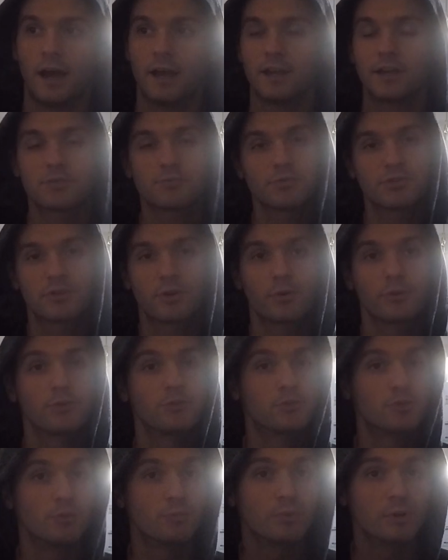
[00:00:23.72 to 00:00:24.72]
guess we'll start with the
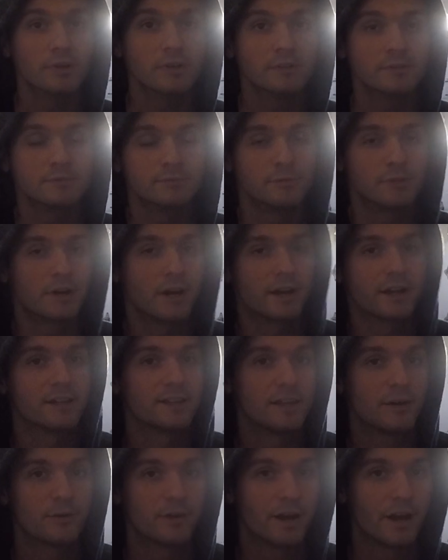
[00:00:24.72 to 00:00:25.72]
Supra, we'll kind of
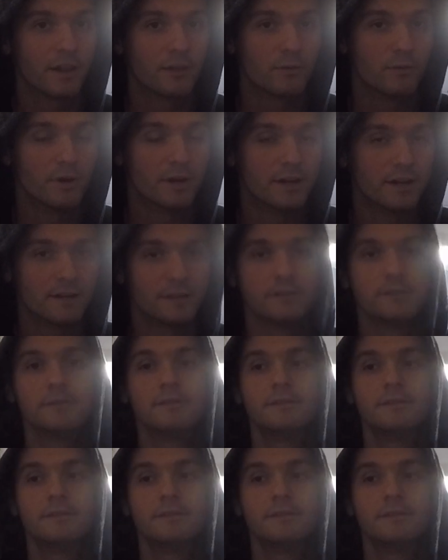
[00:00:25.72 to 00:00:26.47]
get that one out of the way.